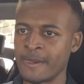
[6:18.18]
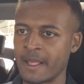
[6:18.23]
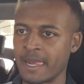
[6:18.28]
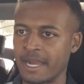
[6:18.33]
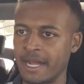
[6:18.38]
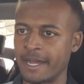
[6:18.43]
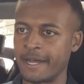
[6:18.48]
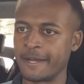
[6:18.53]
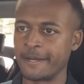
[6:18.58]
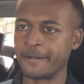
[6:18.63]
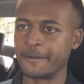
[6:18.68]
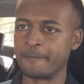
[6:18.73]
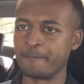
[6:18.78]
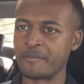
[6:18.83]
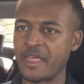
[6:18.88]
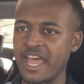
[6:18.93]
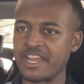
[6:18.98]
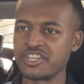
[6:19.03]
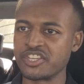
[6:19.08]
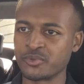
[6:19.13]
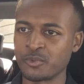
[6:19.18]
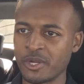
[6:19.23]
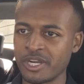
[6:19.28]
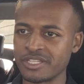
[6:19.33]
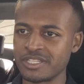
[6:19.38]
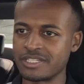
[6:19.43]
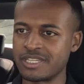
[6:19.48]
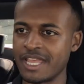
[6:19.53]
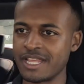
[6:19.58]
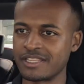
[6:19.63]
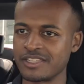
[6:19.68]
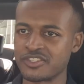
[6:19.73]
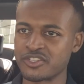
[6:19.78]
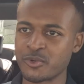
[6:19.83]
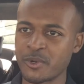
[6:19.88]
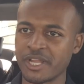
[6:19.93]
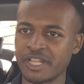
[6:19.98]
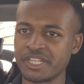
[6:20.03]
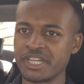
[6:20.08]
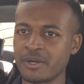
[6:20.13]
I just wanted to take this
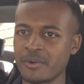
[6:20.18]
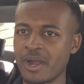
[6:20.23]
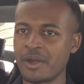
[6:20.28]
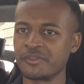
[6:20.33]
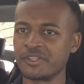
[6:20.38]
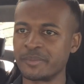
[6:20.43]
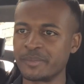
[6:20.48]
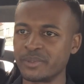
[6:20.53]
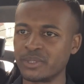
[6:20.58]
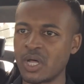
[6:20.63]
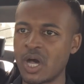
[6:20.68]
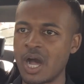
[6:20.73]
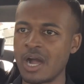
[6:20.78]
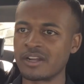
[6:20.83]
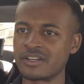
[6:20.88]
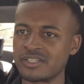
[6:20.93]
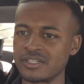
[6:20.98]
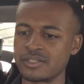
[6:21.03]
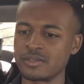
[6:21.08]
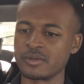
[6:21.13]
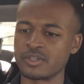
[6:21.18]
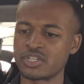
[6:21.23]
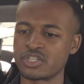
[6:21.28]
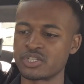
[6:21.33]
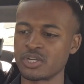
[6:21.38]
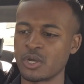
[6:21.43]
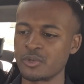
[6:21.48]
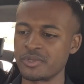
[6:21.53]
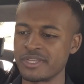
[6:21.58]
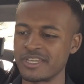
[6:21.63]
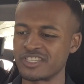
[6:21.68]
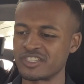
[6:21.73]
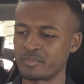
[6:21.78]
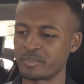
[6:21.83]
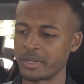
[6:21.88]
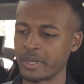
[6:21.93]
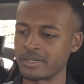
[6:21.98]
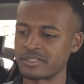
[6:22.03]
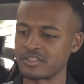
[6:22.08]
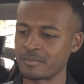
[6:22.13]
quickly around the block to show the
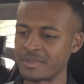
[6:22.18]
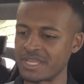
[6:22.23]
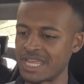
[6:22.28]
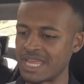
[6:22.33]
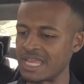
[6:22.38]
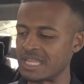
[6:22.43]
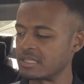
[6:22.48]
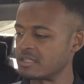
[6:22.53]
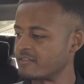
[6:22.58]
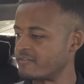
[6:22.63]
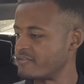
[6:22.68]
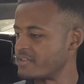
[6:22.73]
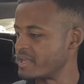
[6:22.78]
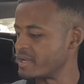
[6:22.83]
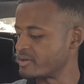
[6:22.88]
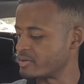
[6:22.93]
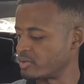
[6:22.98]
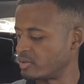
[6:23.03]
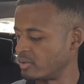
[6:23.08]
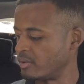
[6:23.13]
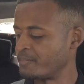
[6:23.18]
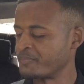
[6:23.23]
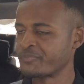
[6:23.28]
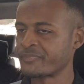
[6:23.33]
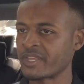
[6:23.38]
experience of me in the vehicle